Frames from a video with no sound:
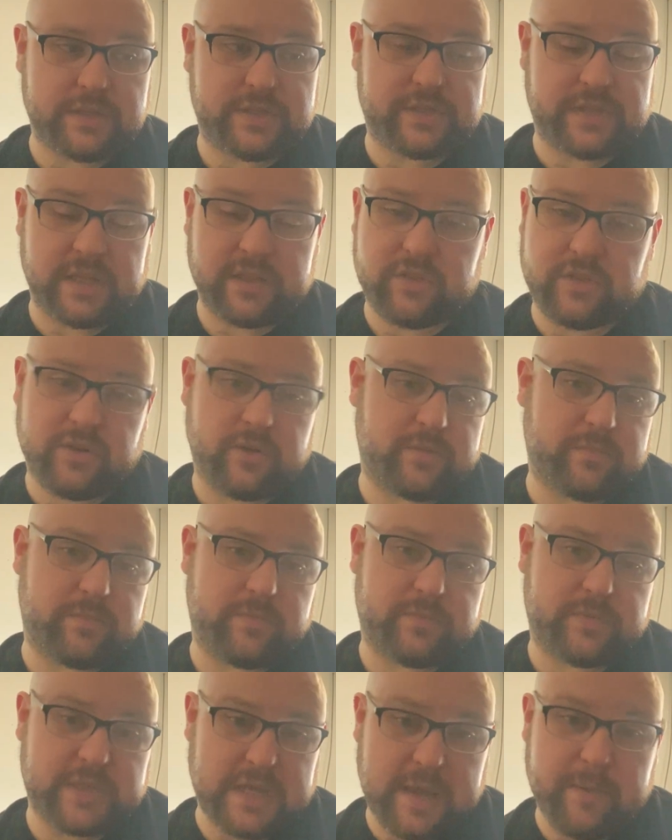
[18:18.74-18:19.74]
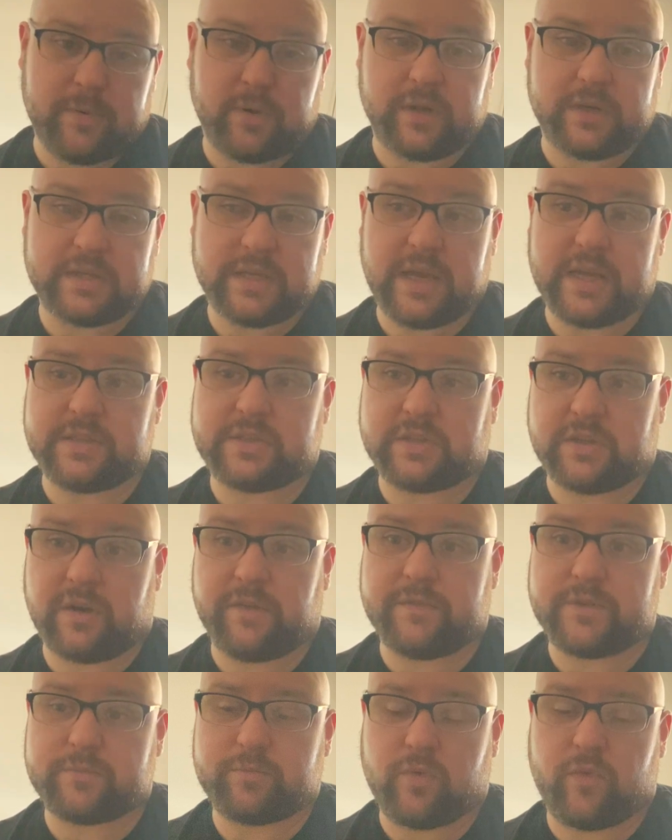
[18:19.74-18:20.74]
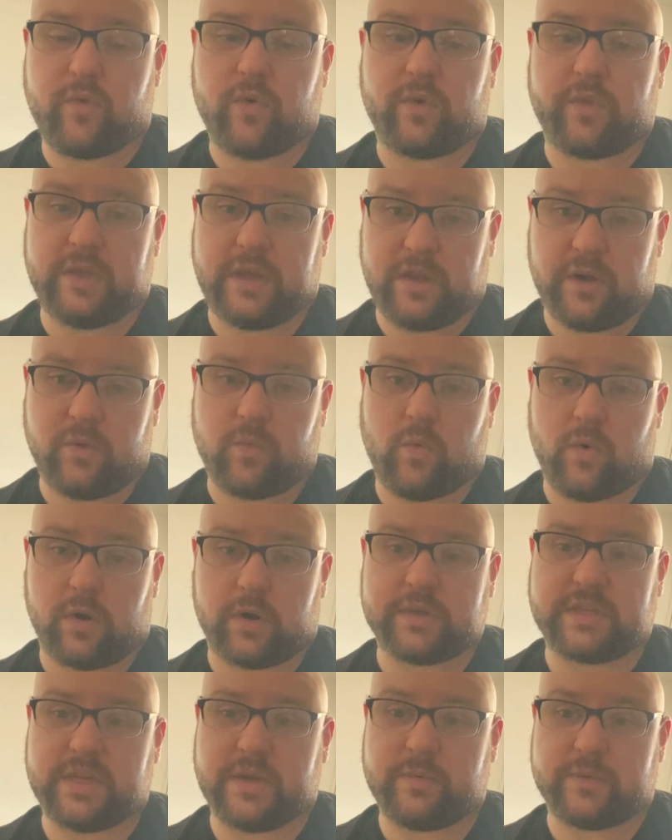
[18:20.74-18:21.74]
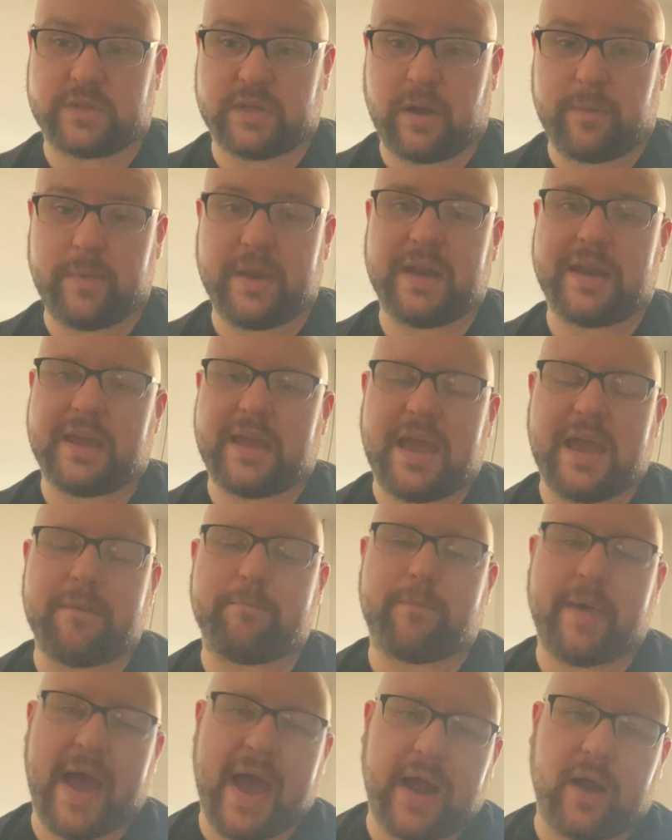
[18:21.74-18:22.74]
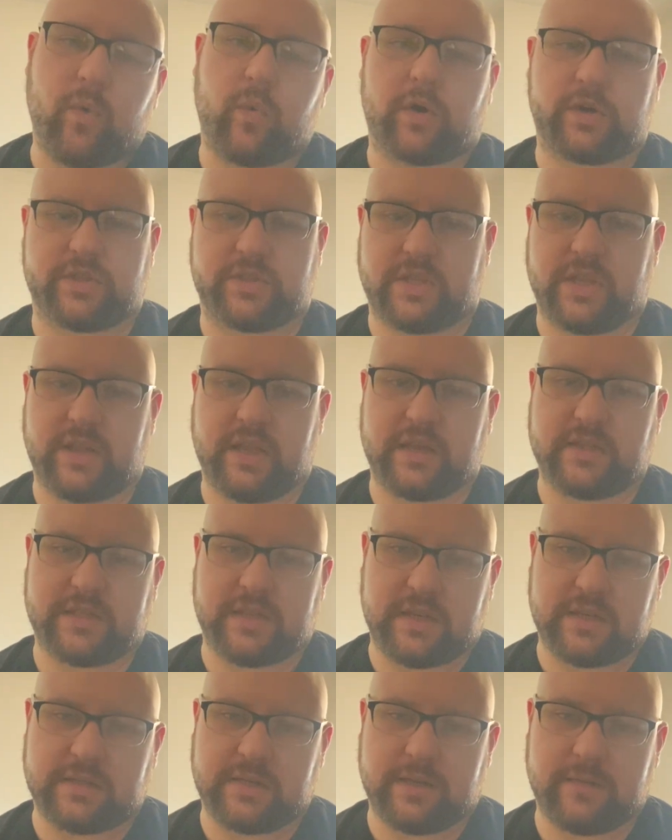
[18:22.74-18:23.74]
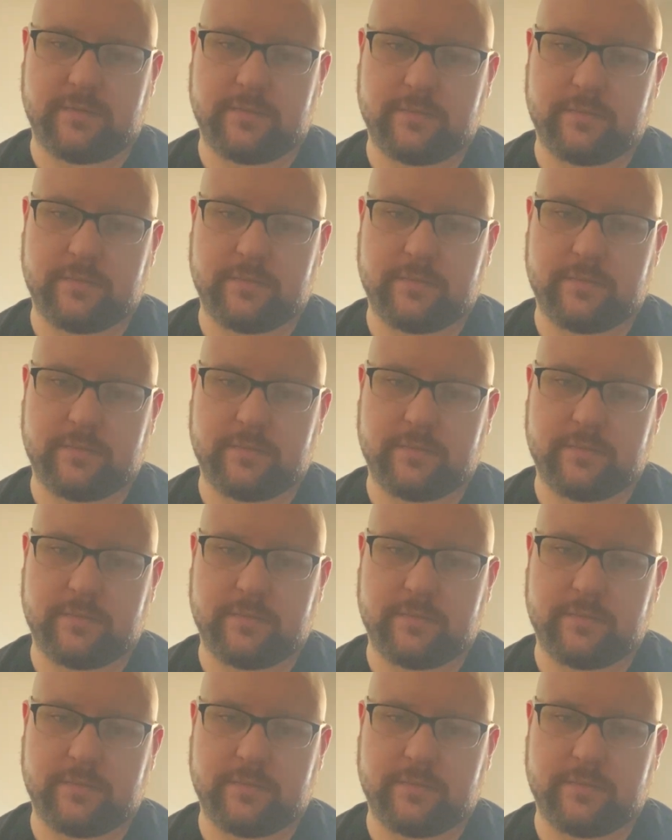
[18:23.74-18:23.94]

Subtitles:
sent their Saber in to get serviced before the year warranty was up, and it came back worse than they sent it.